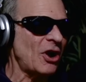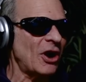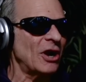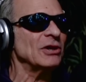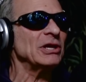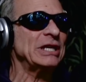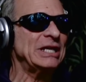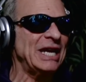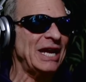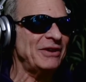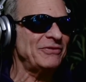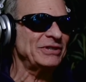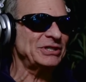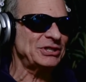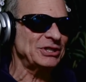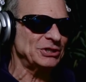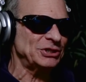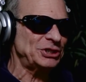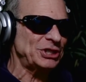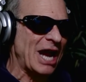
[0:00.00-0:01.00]

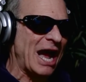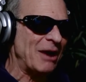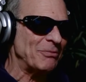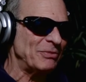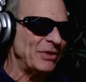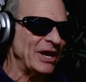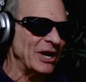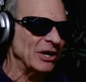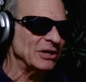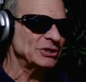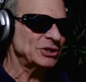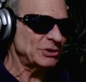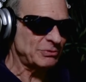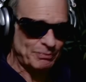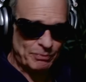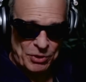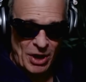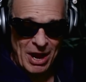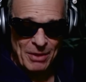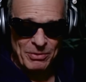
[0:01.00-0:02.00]
Harley-Davidson shop there.
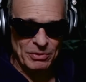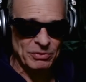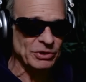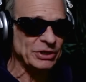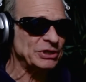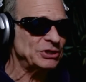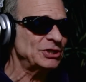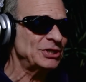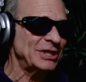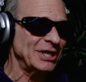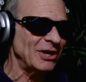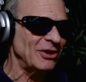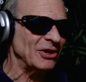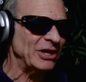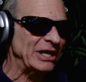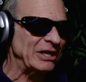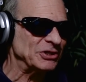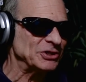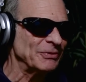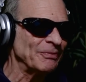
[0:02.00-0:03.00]
Probably still
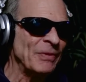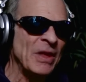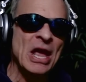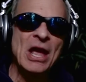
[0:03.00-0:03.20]
is.